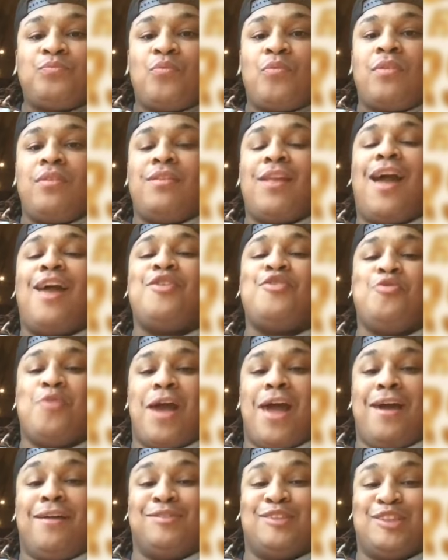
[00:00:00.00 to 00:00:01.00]
Now you
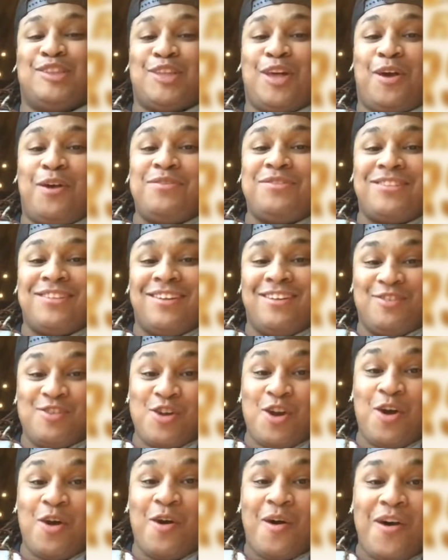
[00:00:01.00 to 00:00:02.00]
have salt in
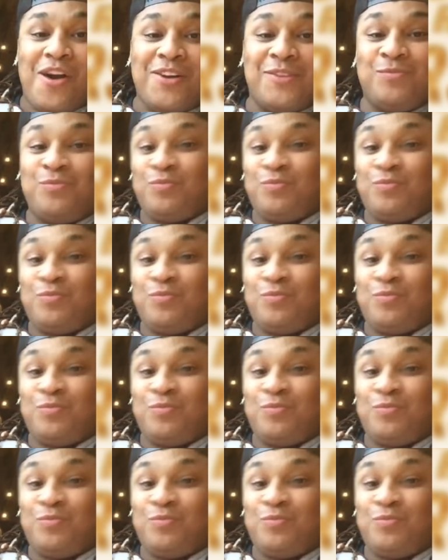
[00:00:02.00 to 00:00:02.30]
your heart.